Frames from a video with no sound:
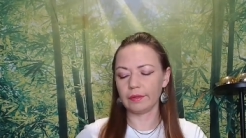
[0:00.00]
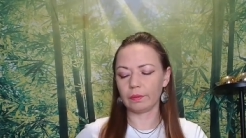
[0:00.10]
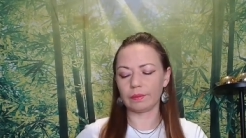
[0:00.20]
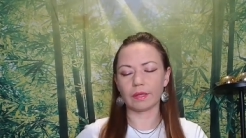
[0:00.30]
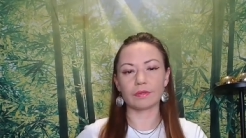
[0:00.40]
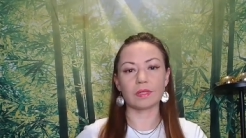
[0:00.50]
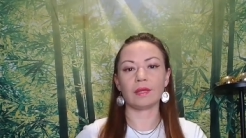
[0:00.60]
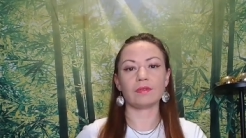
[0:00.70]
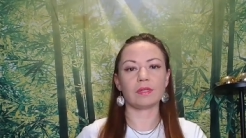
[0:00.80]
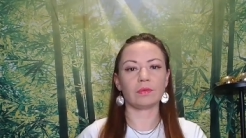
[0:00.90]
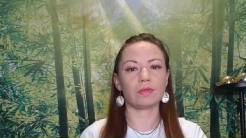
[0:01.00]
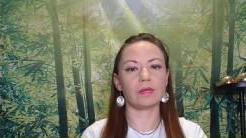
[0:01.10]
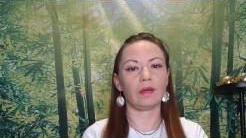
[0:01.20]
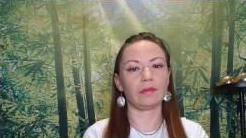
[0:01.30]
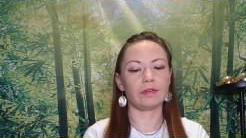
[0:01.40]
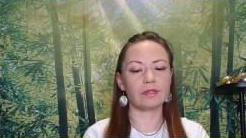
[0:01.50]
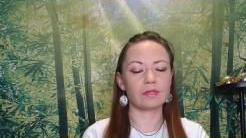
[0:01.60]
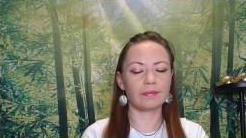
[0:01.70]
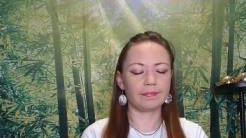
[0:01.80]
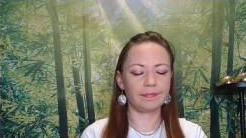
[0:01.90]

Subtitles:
with ourselves and with others.